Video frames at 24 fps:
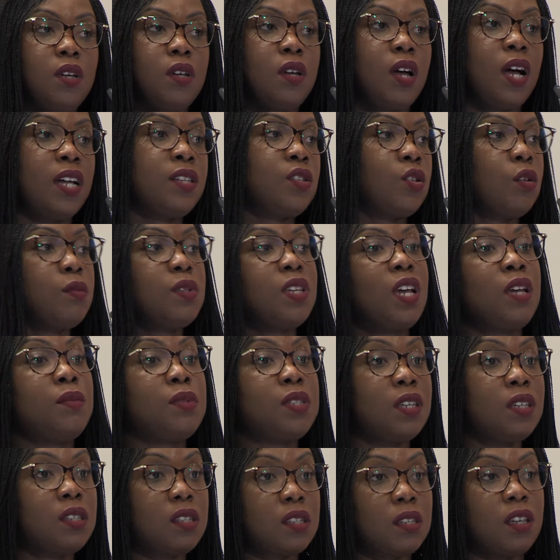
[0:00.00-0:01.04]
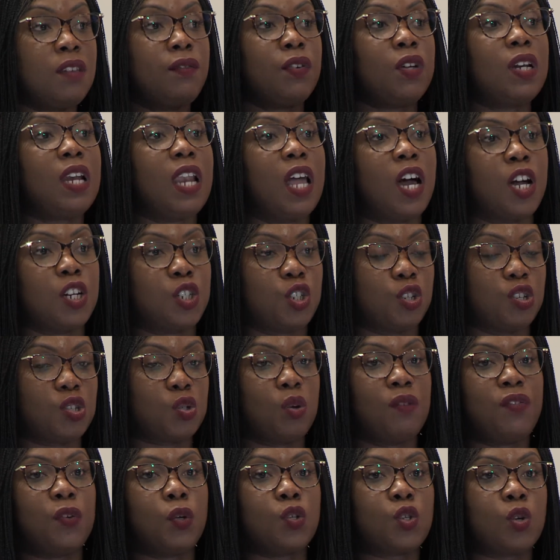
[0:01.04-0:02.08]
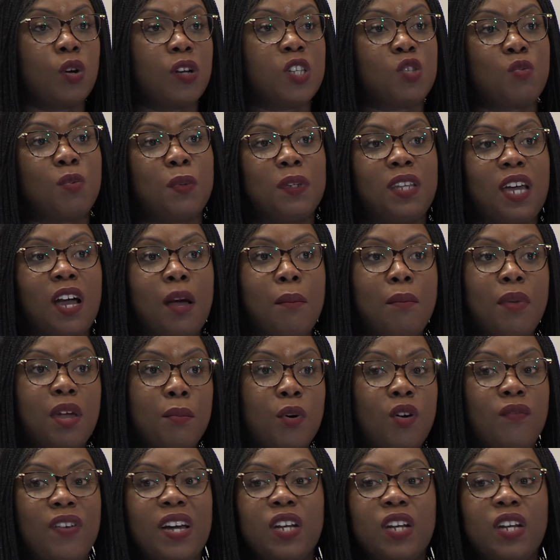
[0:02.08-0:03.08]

and sometimes it's even larger. So if you're talking to people that are a member of an